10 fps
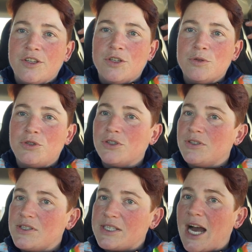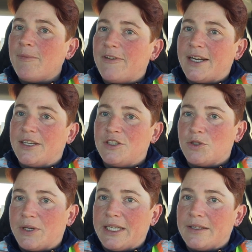you shouldn't stop finding
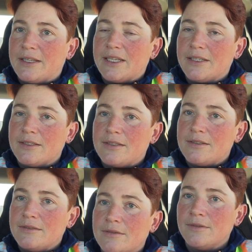joy in things.